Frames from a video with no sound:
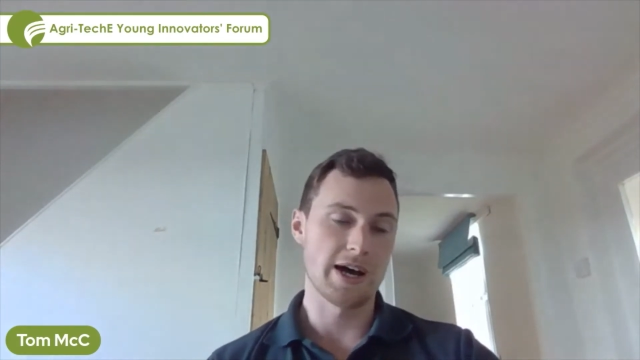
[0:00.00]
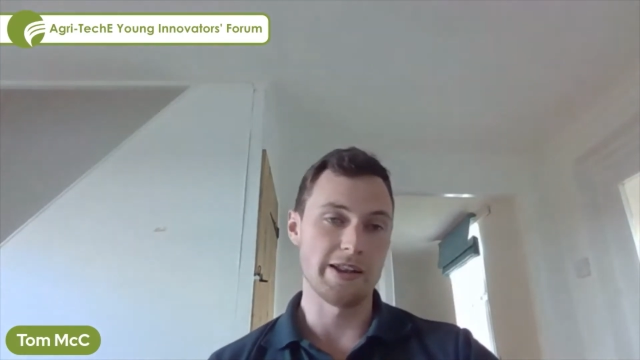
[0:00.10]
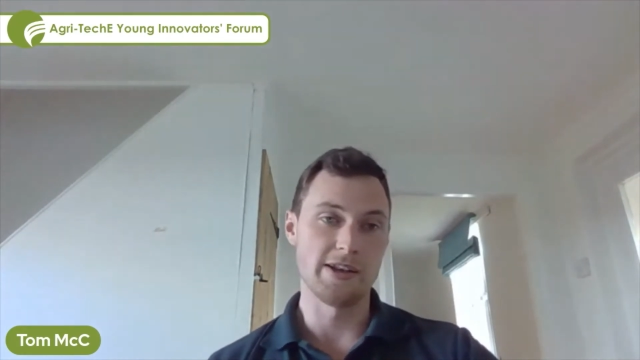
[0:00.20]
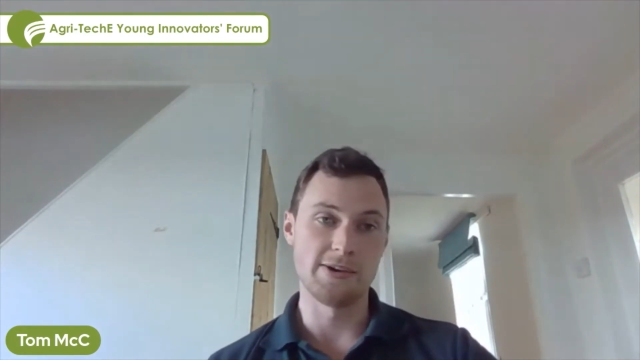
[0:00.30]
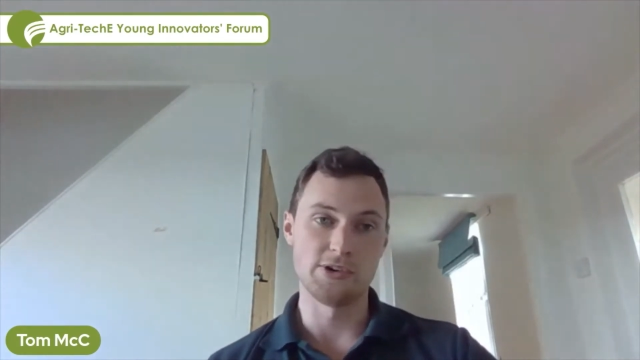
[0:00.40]

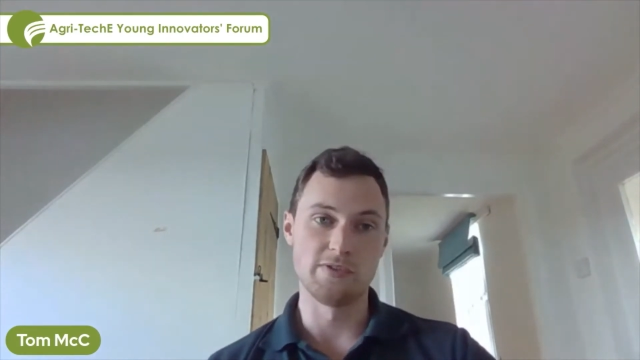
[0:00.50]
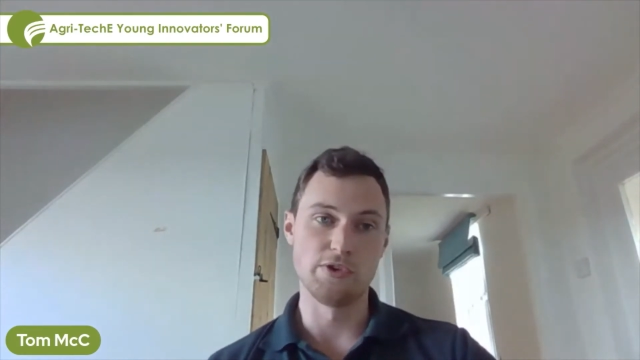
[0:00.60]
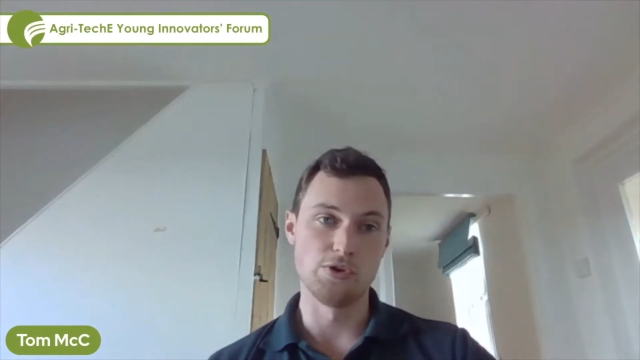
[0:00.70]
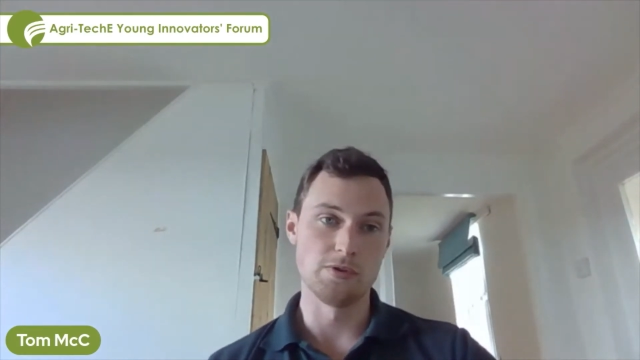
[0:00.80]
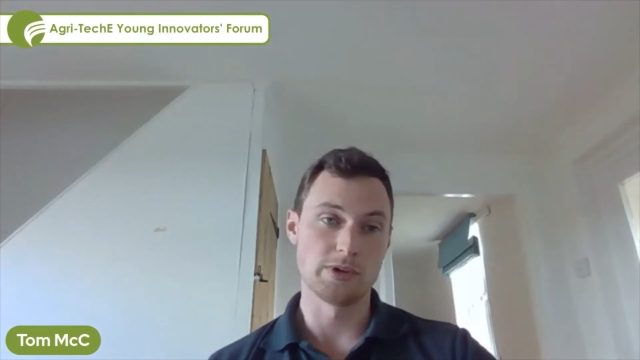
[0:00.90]

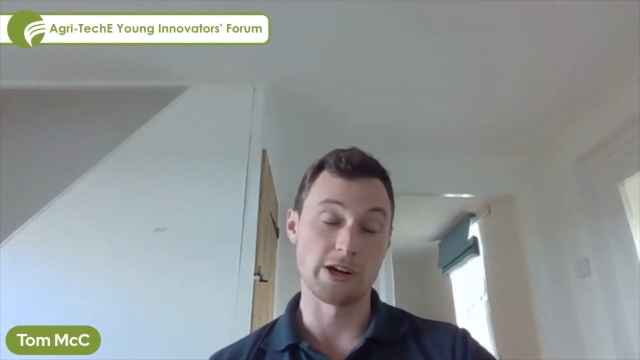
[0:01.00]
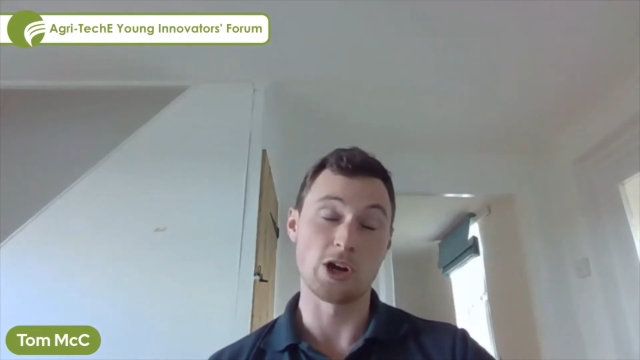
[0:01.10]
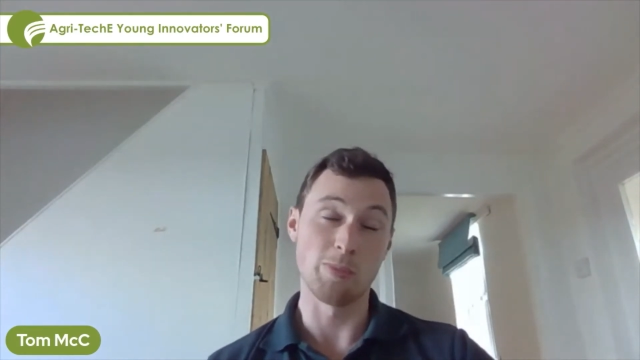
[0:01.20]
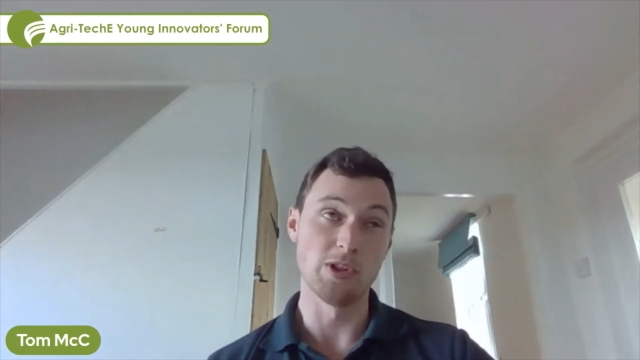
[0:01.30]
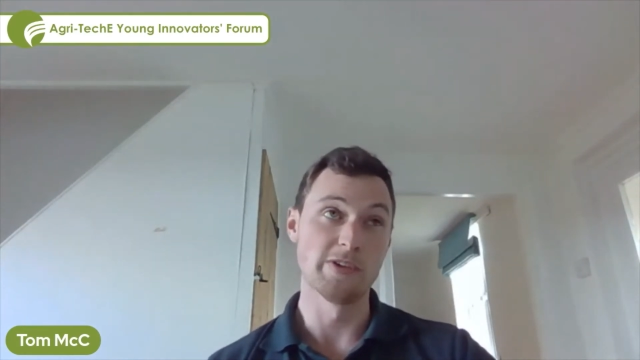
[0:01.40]
had a
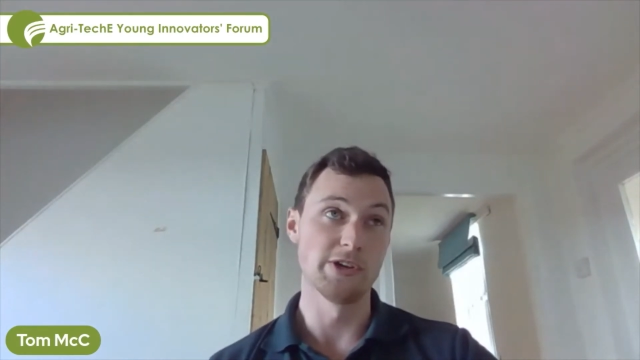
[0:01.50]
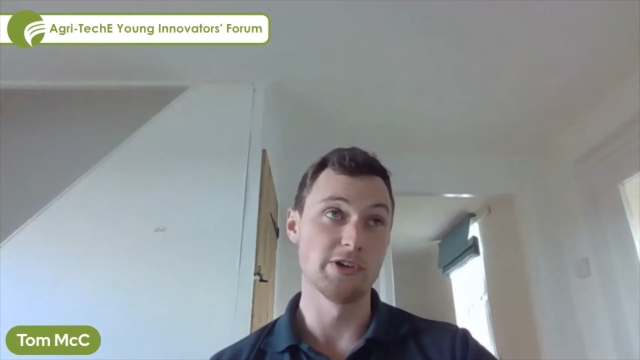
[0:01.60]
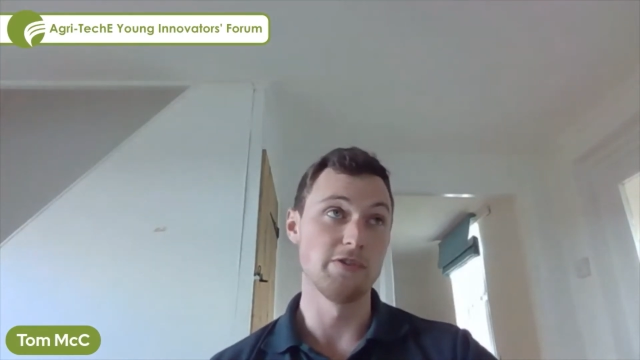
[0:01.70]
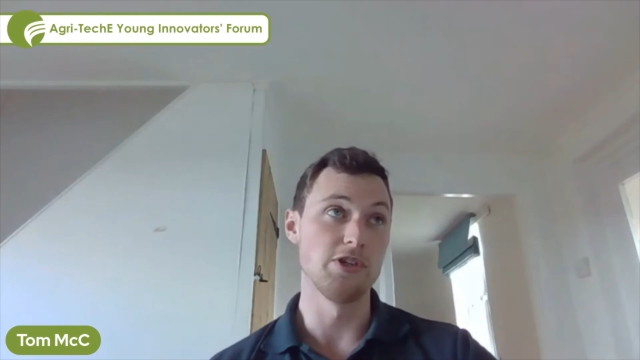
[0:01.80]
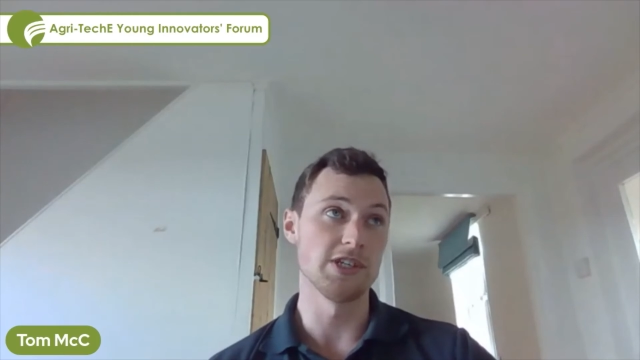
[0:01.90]
couple of
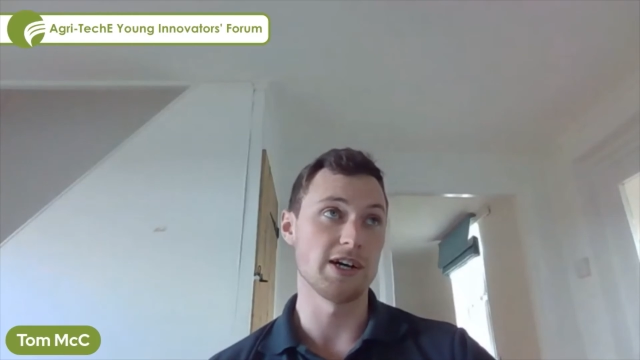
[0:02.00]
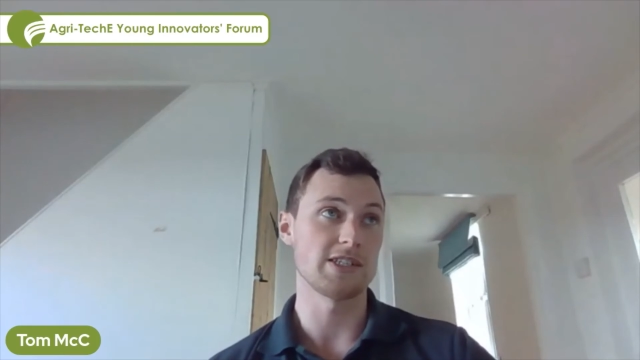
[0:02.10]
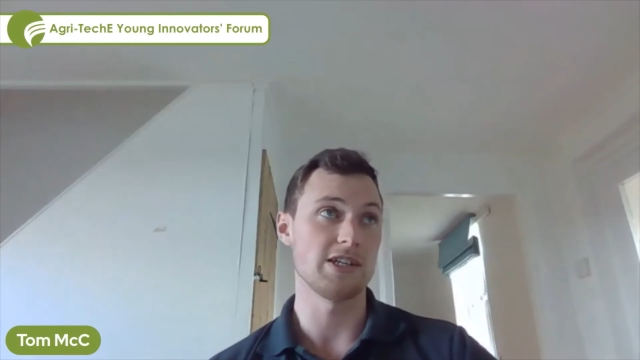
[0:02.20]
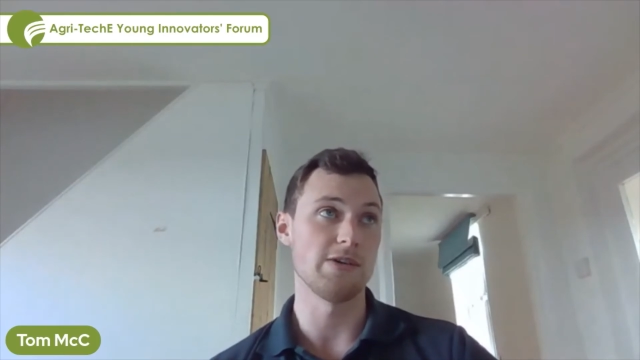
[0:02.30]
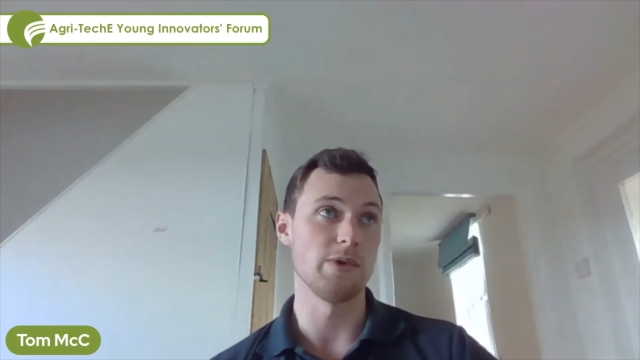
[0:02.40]
interviews
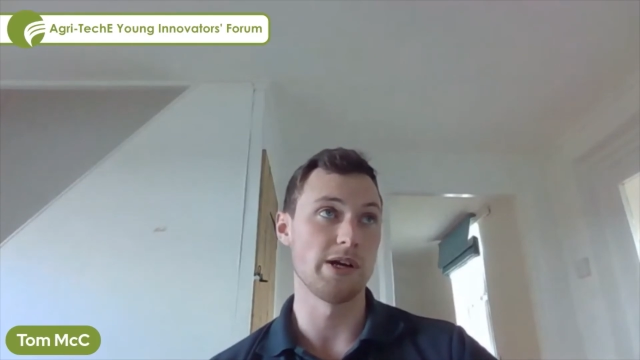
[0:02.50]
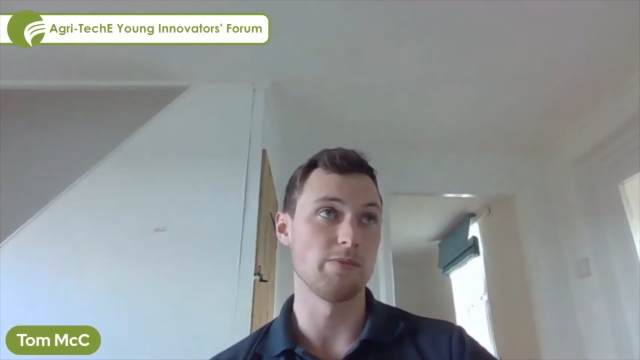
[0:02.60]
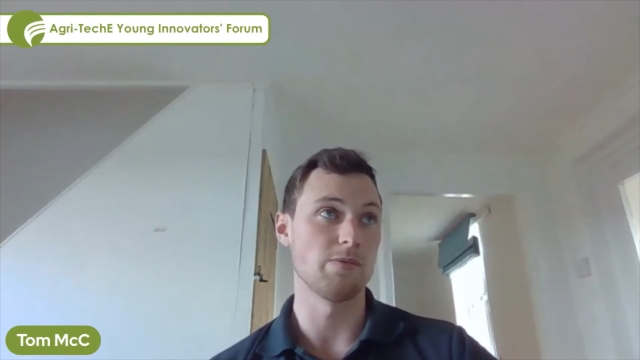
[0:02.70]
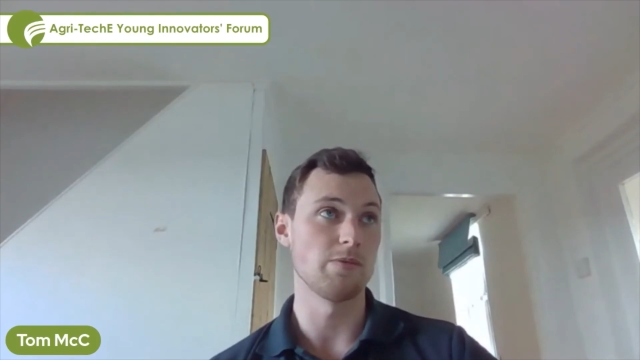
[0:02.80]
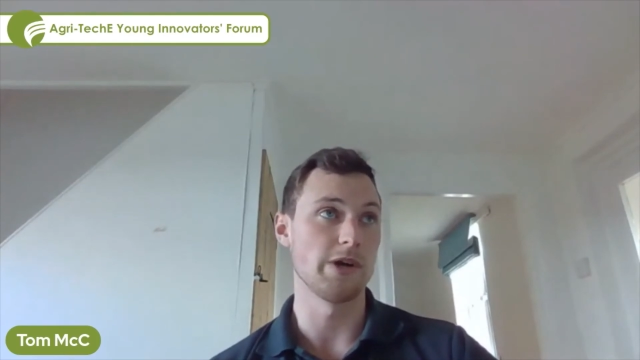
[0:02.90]
actually when
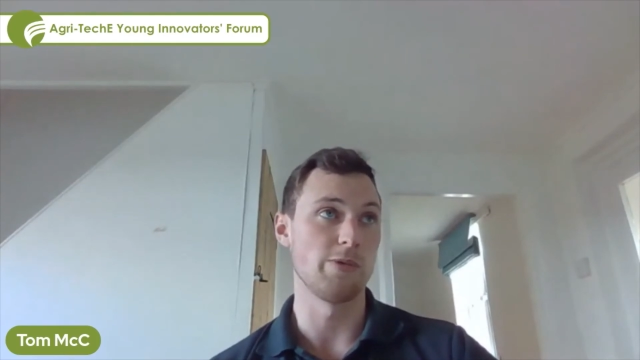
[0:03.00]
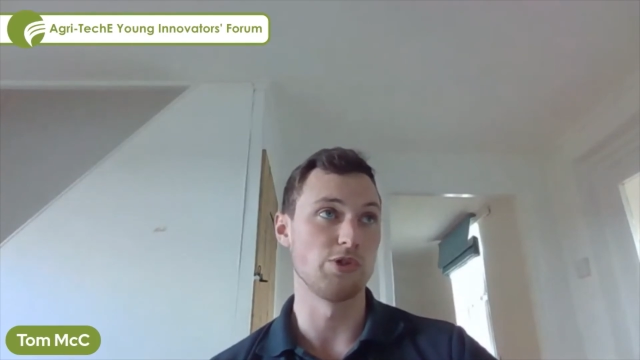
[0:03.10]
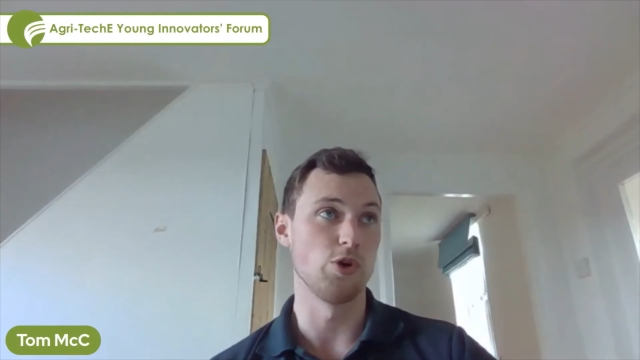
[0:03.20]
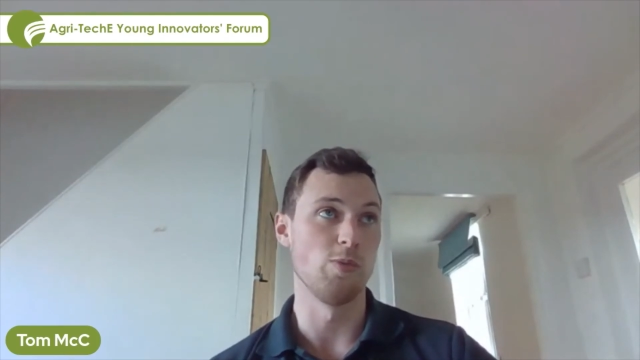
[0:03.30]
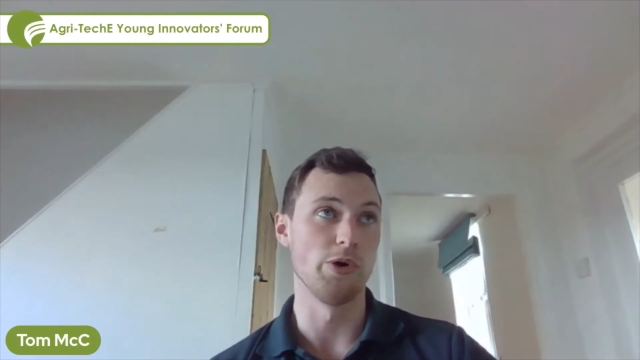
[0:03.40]
I
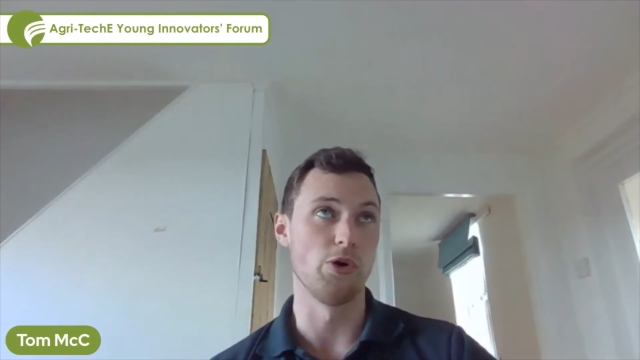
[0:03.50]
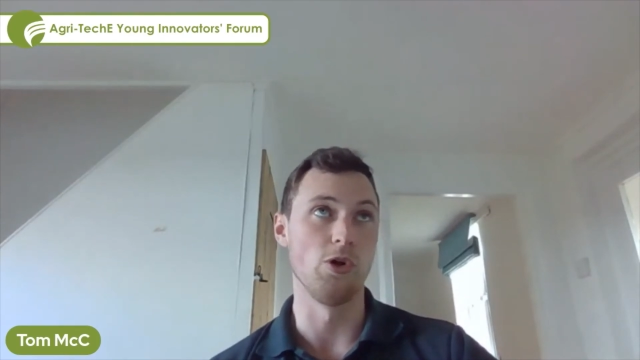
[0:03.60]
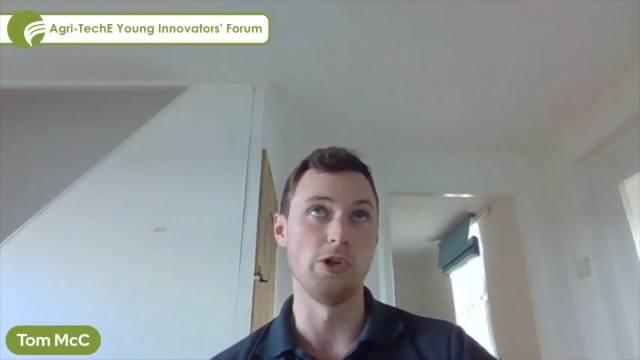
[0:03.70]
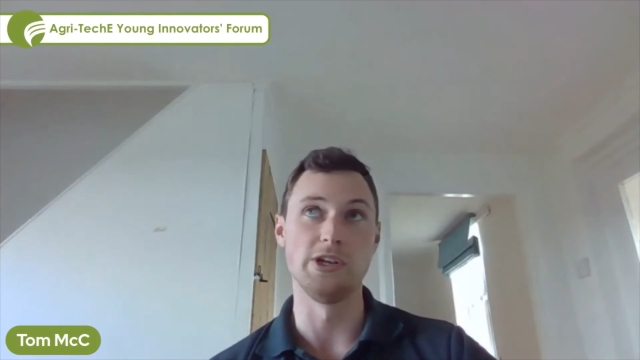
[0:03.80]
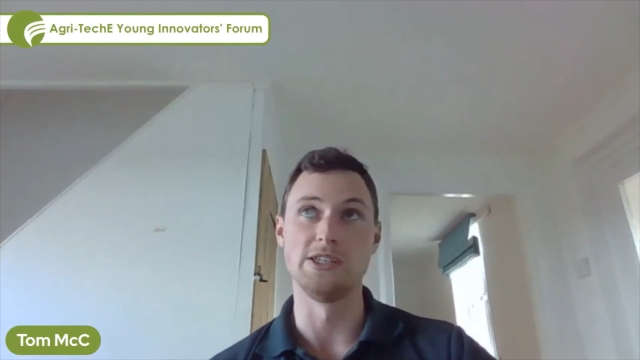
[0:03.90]
was home on
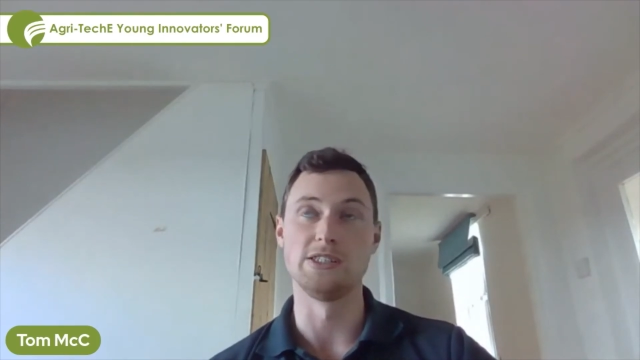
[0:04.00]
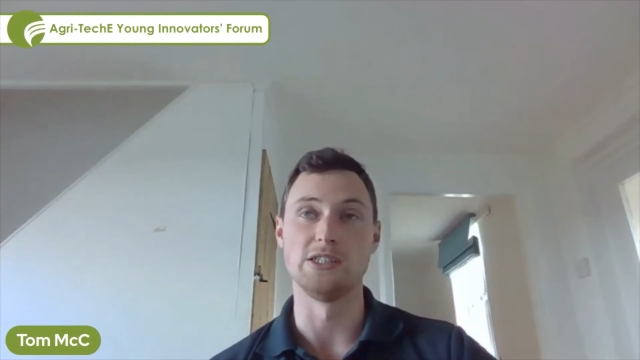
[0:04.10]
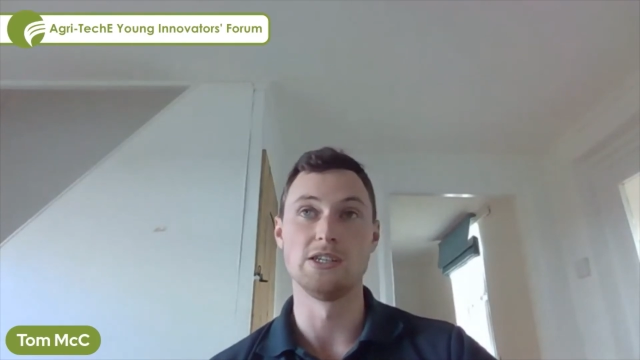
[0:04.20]
holidays,